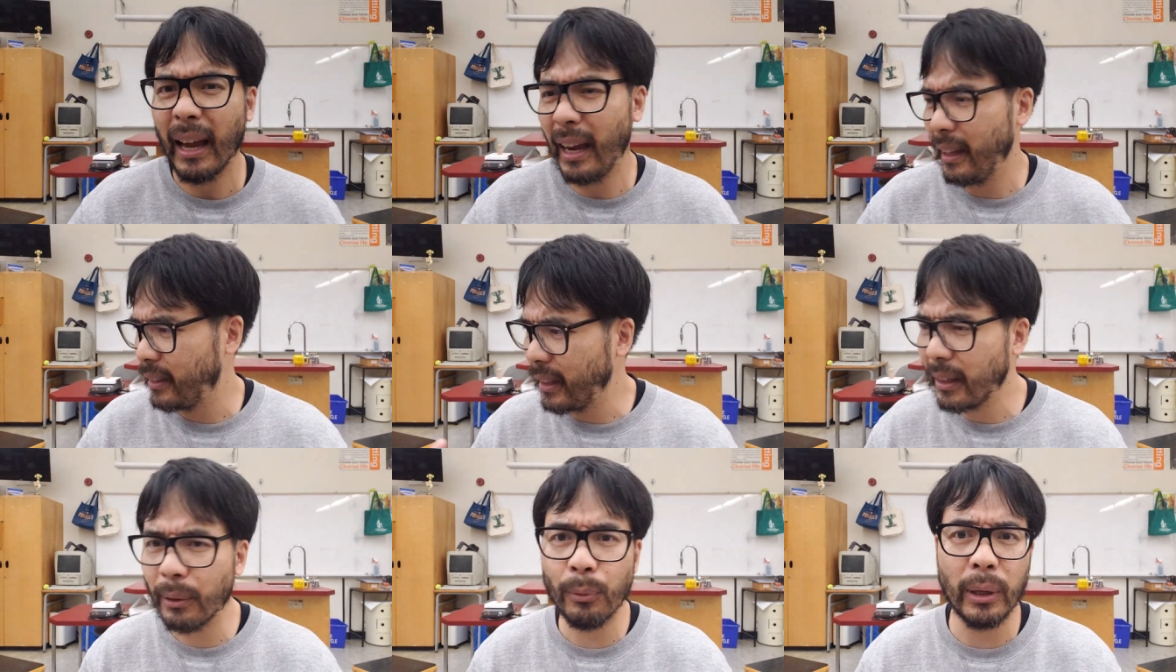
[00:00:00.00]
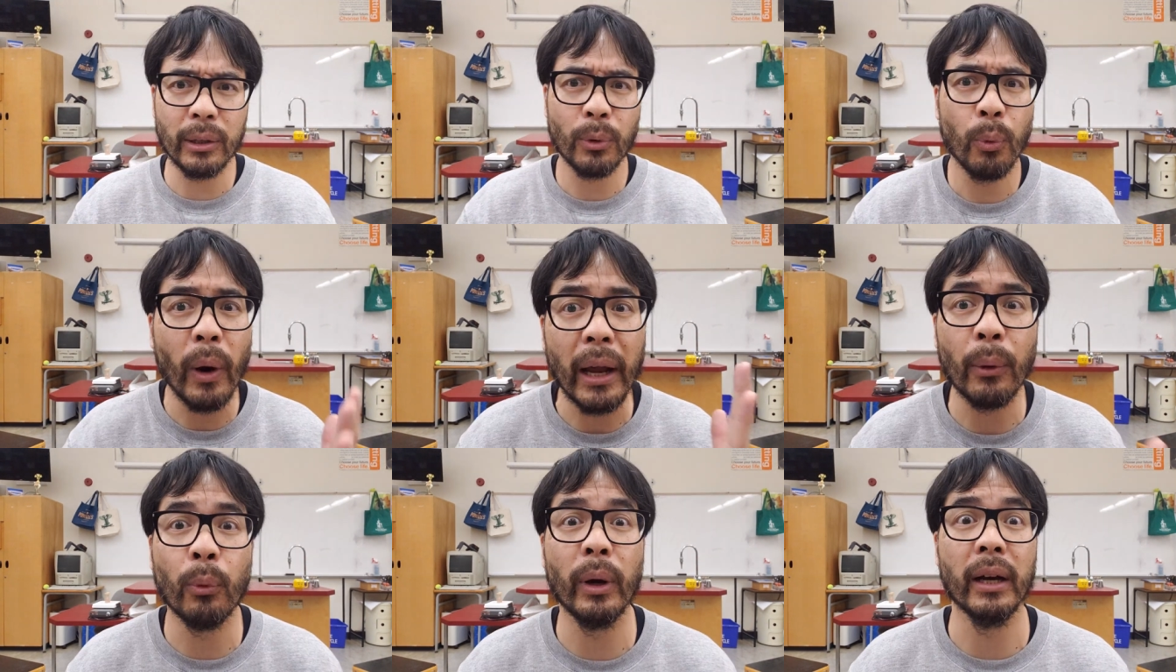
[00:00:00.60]
And I think it went
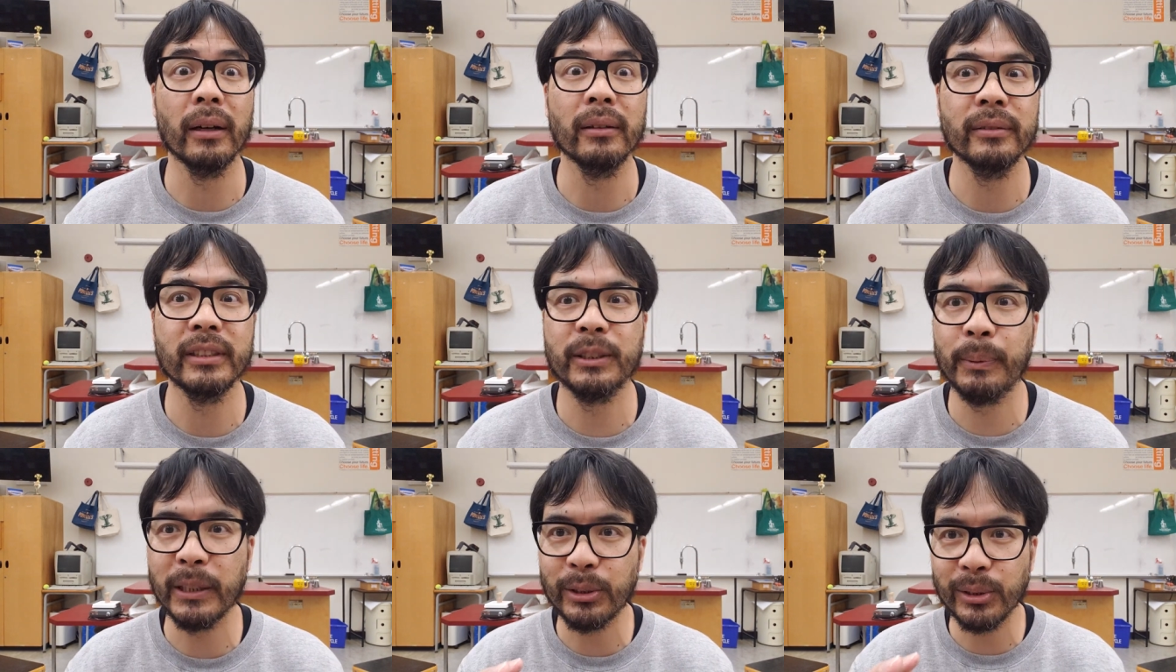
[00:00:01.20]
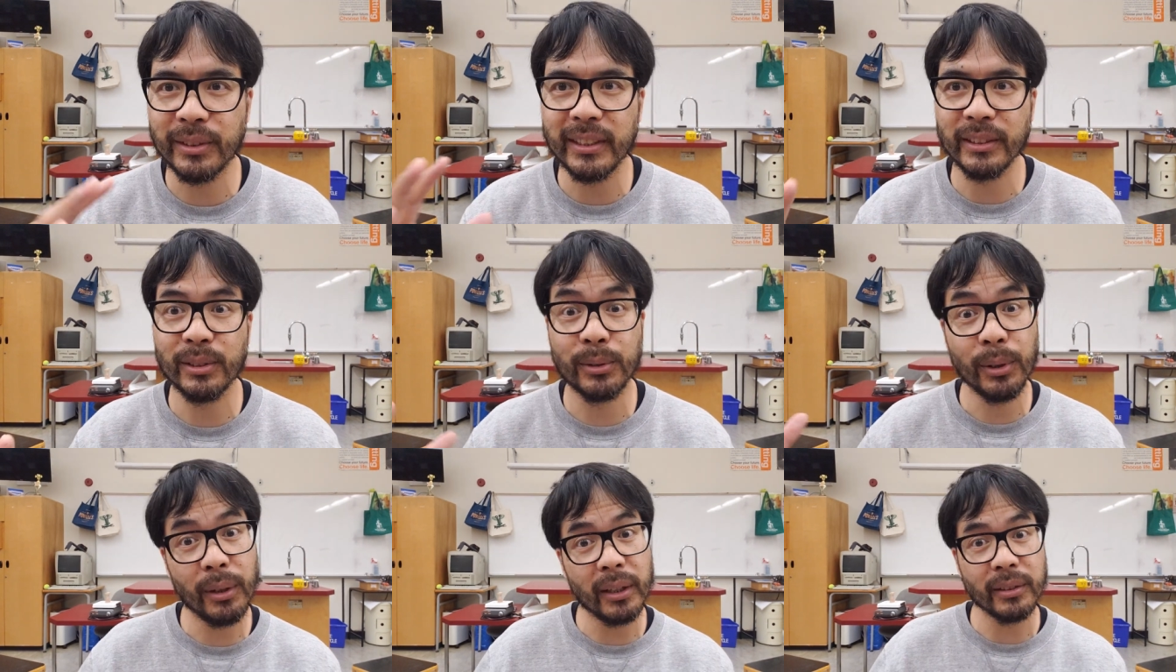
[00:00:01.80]
quite well, especially
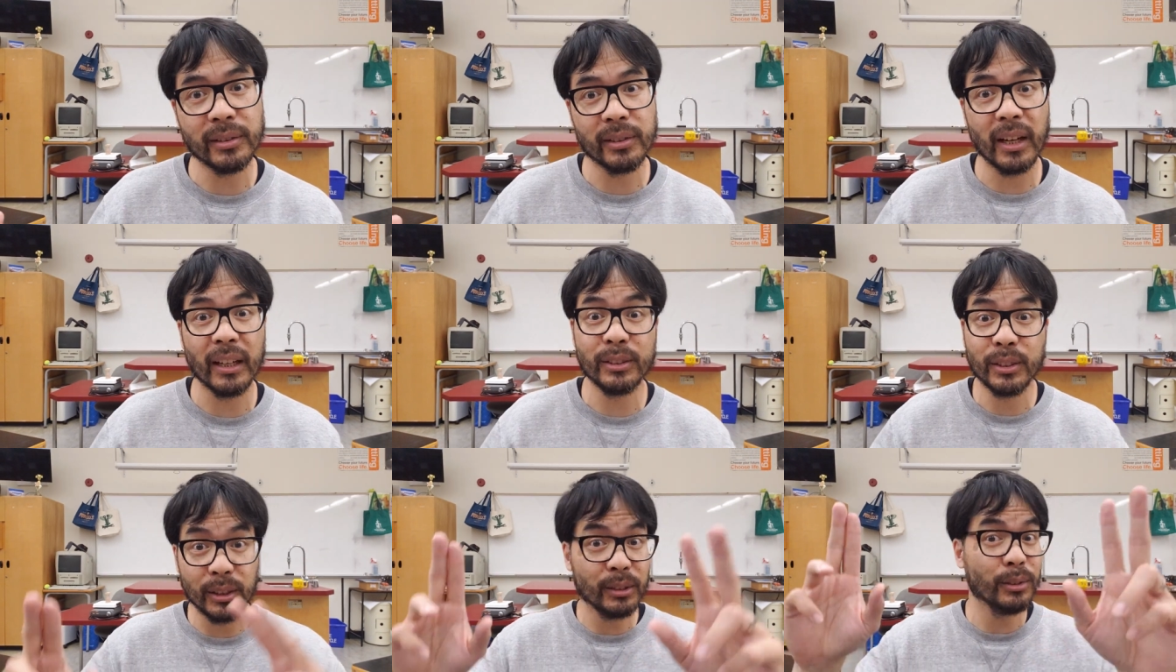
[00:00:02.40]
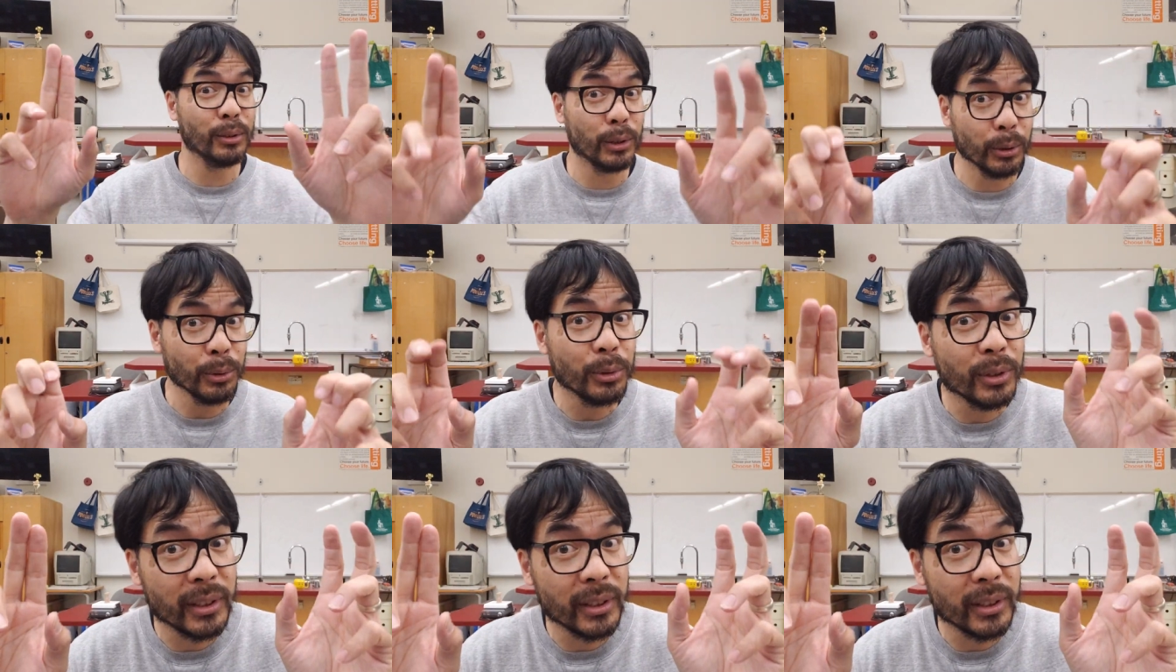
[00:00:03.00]
since students got to do